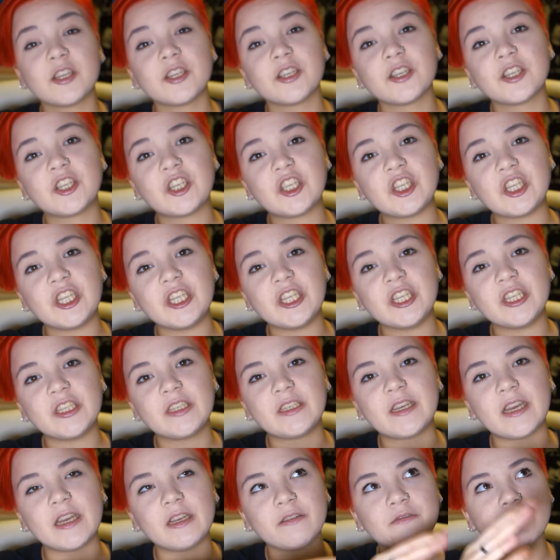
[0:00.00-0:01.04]
she
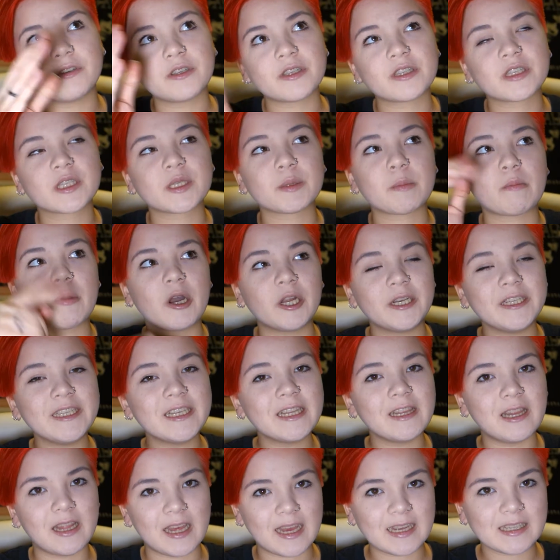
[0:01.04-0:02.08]
gave us
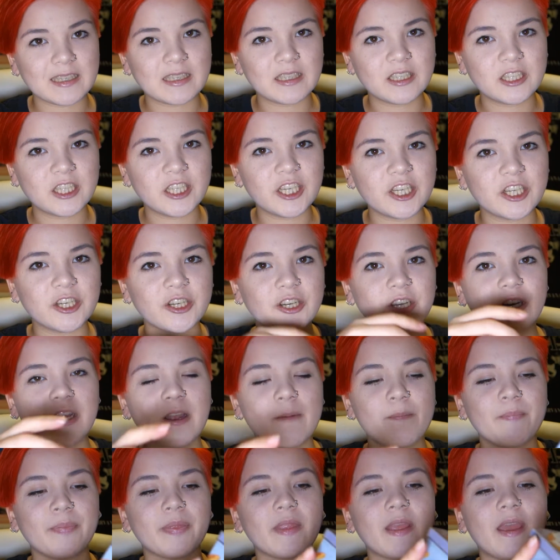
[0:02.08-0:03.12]
money last year,
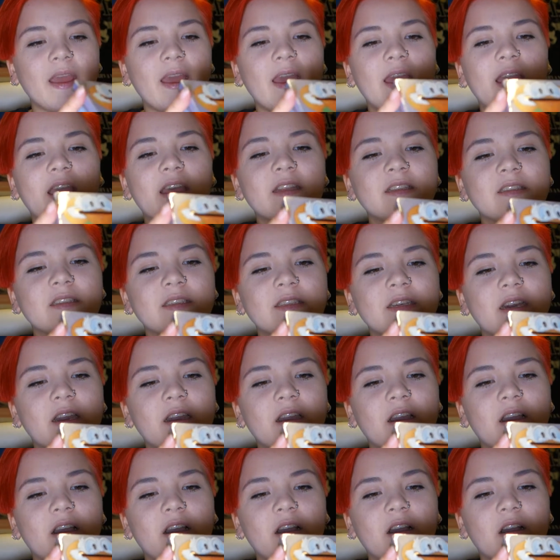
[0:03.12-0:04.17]
and
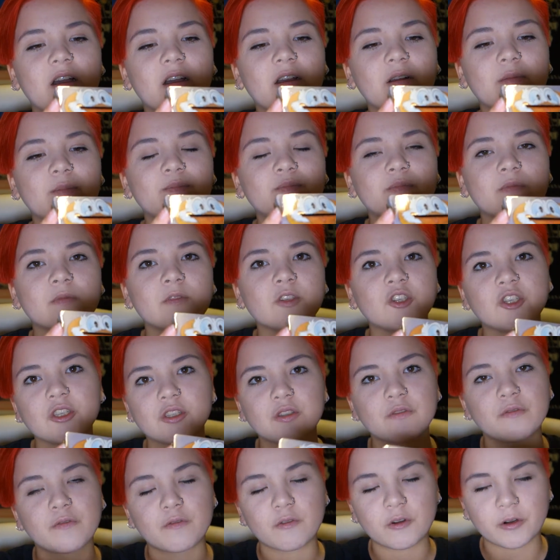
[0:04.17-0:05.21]

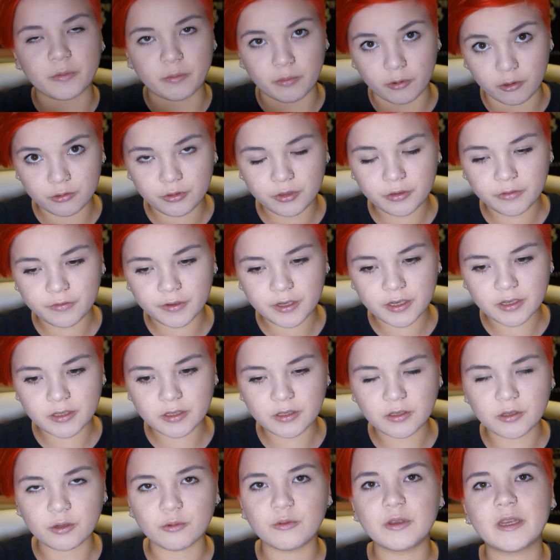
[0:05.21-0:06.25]
just for the both of
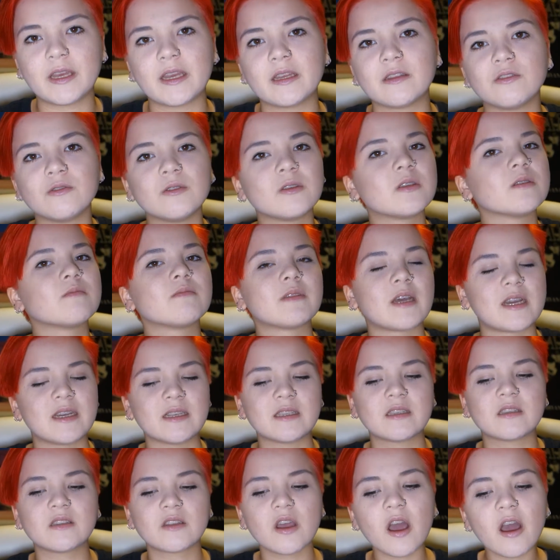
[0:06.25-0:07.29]
us, so we can do some
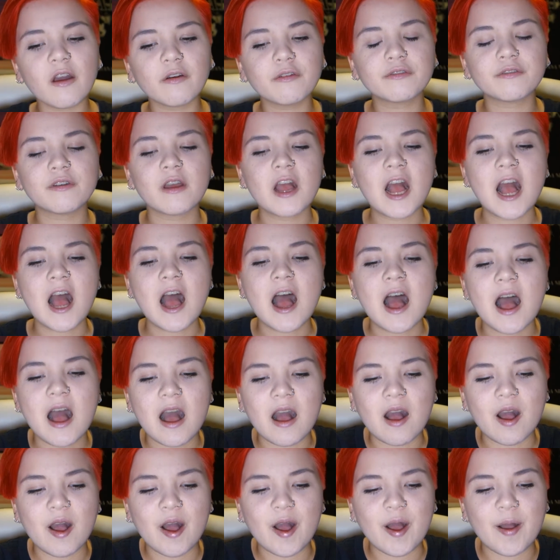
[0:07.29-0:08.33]
nice stuff.
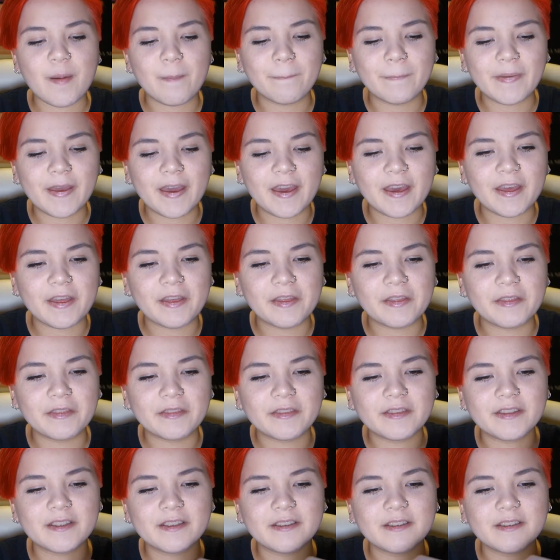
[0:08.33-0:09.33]
And